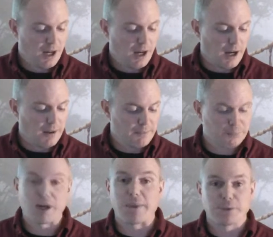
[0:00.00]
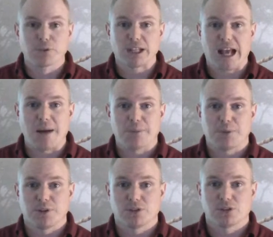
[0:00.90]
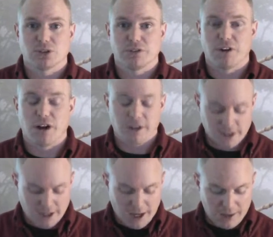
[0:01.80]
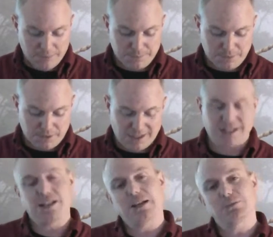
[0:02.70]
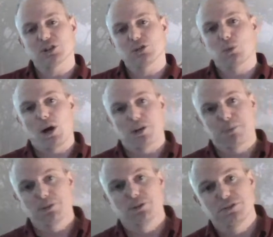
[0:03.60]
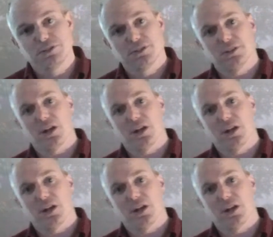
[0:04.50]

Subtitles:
But I've been really happy with it so far. It claims that it's waterproof.